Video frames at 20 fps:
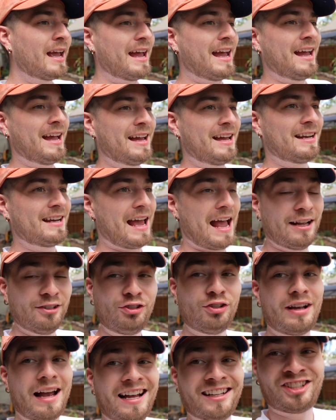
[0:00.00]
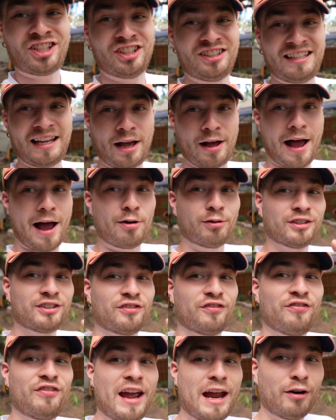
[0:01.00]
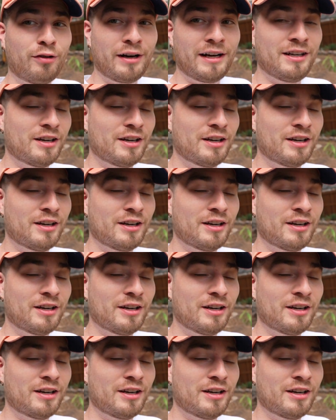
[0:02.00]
and as you guys could tell, I was very